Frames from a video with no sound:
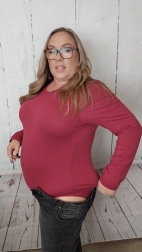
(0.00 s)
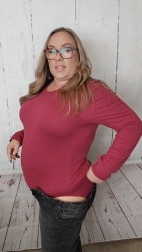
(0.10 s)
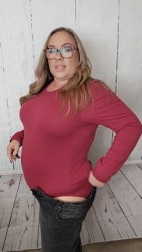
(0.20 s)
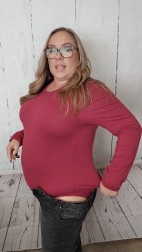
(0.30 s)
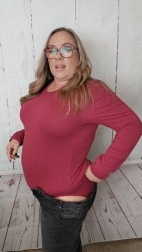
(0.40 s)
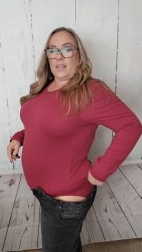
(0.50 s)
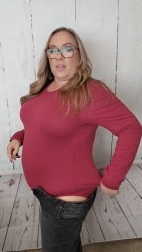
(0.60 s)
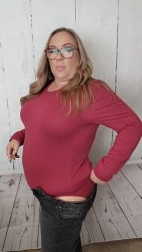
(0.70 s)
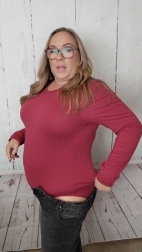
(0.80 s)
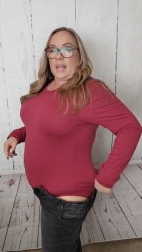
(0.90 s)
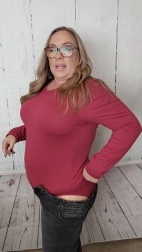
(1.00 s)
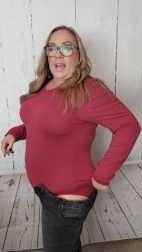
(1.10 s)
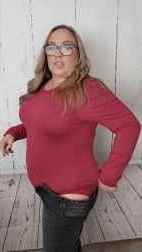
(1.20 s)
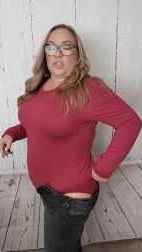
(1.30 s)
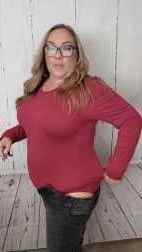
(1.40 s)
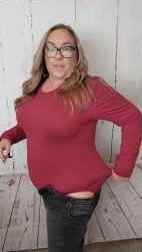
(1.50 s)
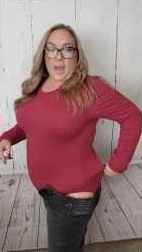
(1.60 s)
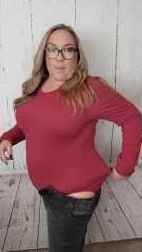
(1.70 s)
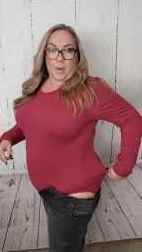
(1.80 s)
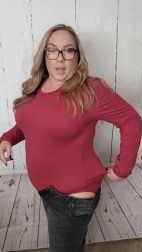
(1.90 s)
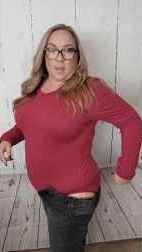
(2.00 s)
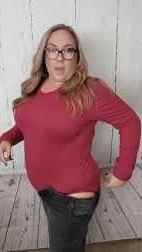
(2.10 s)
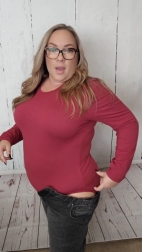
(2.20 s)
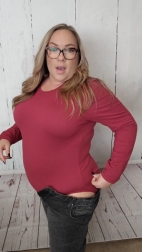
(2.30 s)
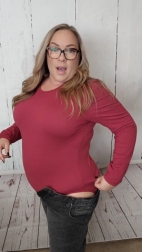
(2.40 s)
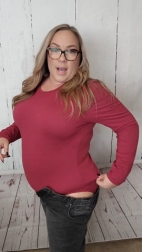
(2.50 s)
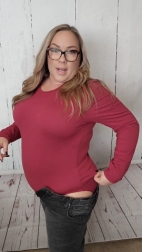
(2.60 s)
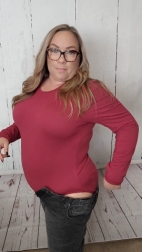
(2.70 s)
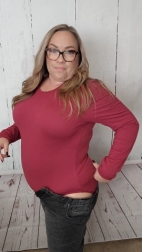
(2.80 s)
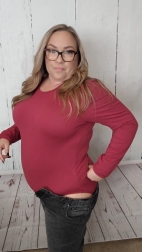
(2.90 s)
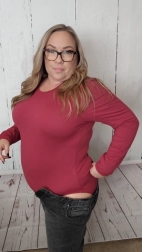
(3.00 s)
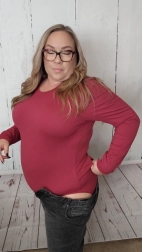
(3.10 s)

this is that little bit, that extra fabric, um,